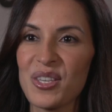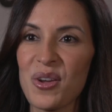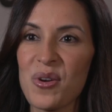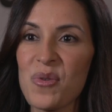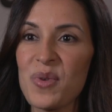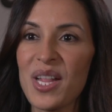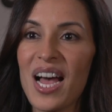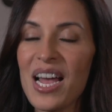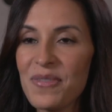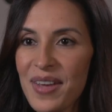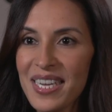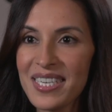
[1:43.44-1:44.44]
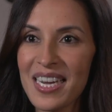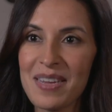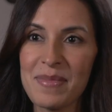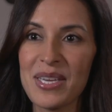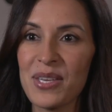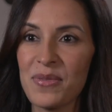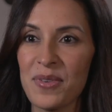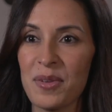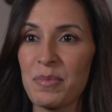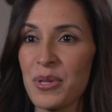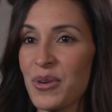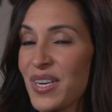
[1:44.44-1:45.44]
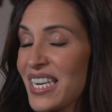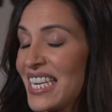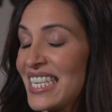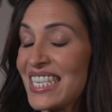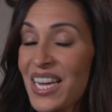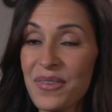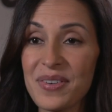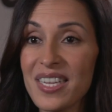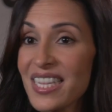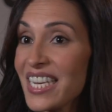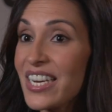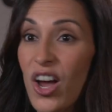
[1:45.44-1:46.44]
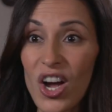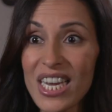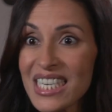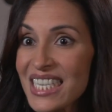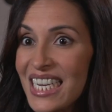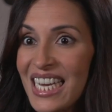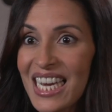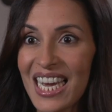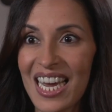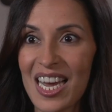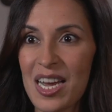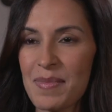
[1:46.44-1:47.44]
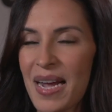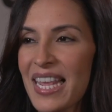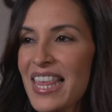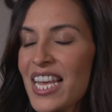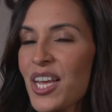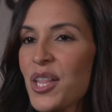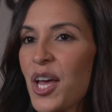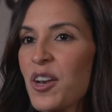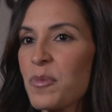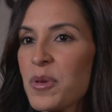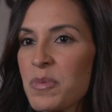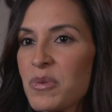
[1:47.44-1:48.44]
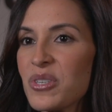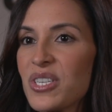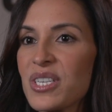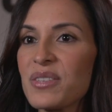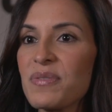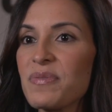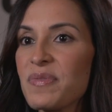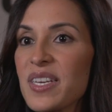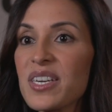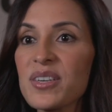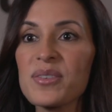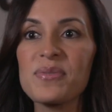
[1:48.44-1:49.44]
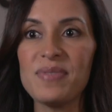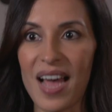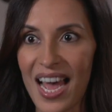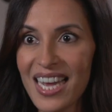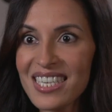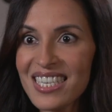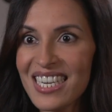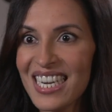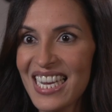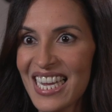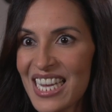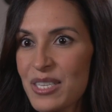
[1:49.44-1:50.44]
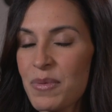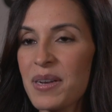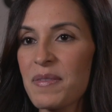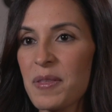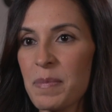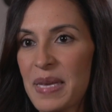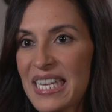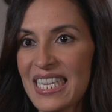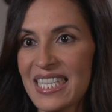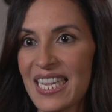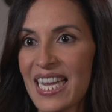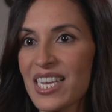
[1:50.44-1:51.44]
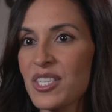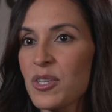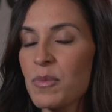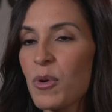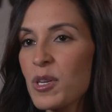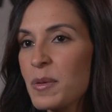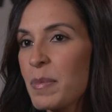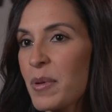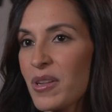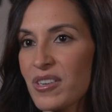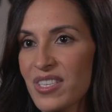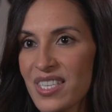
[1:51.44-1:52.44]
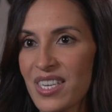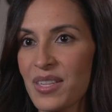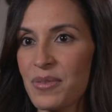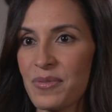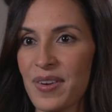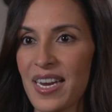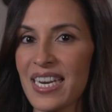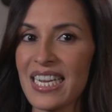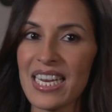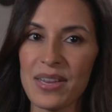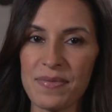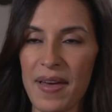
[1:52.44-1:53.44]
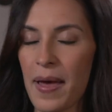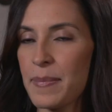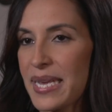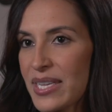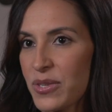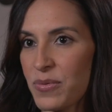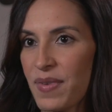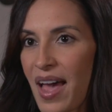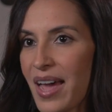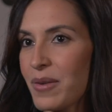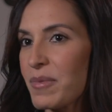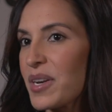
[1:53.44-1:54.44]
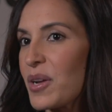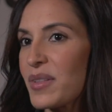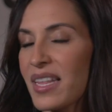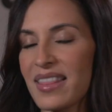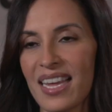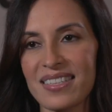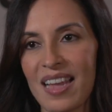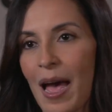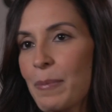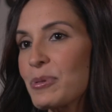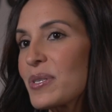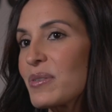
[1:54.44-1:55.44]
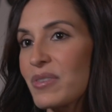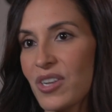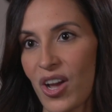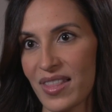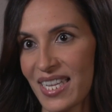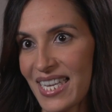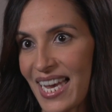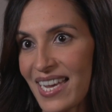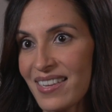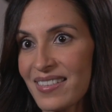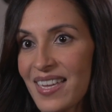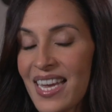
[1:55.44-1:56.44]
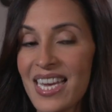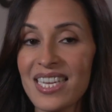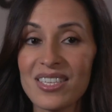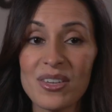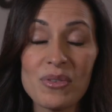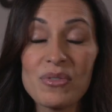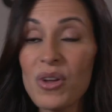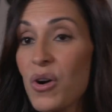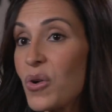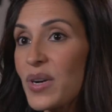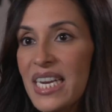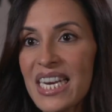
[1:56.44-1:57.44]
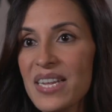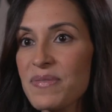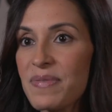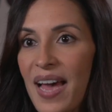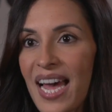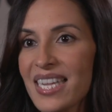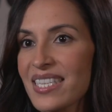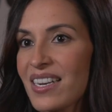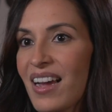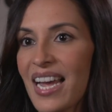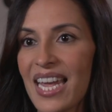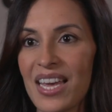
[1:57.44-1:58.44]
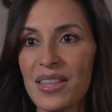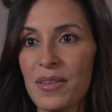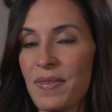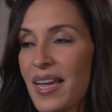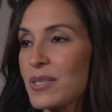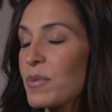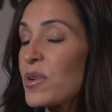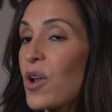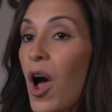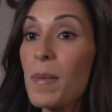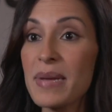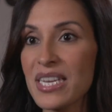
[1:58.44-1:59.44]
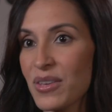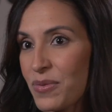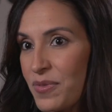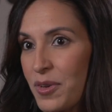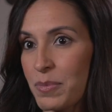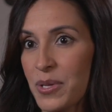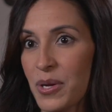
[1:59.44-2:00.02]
So, will a high fat diet make you feel bloated? Definitely not. Um, I think a lot of people just fear fat is one of the biggest things. So most people are still afraid eating fat makes you fat, and we know that that's absolutely not the case. So no, eating fats and high healthy fats will not make you feel